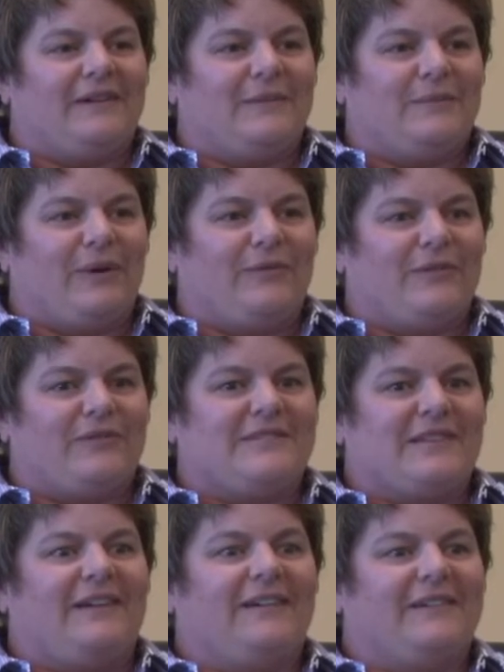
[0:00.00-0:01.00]
our
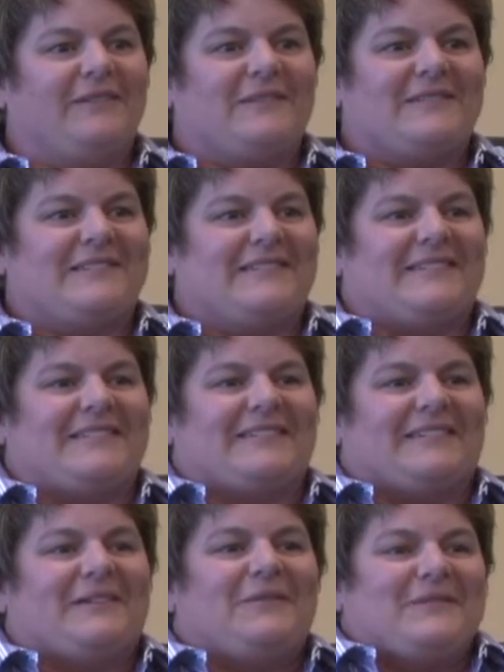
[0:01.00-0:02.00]
first son, it was
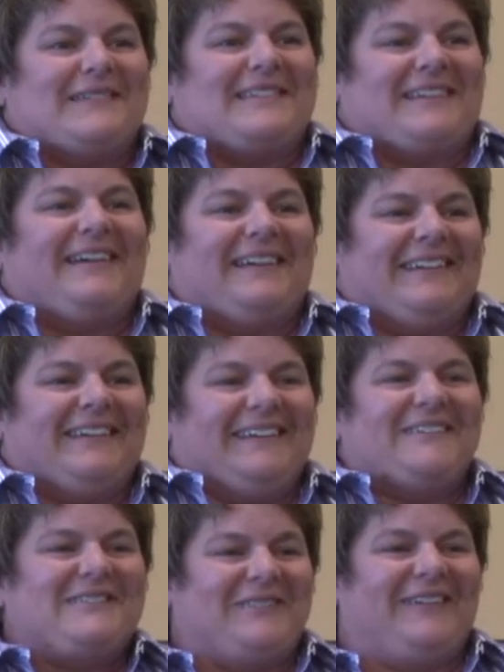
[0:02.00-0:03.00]
exciting.
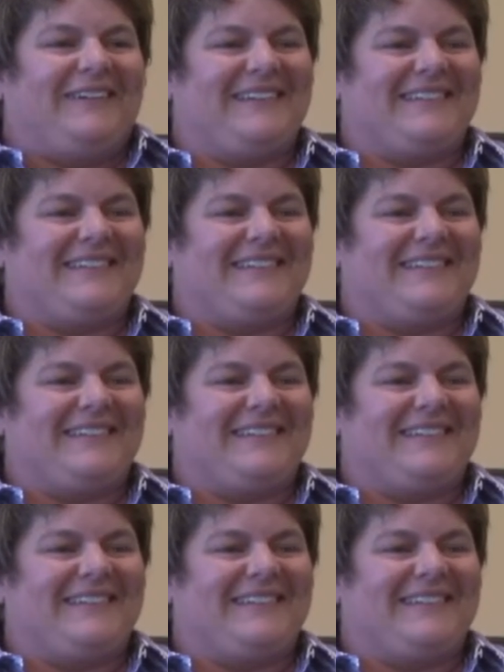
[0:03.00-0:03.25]
It was very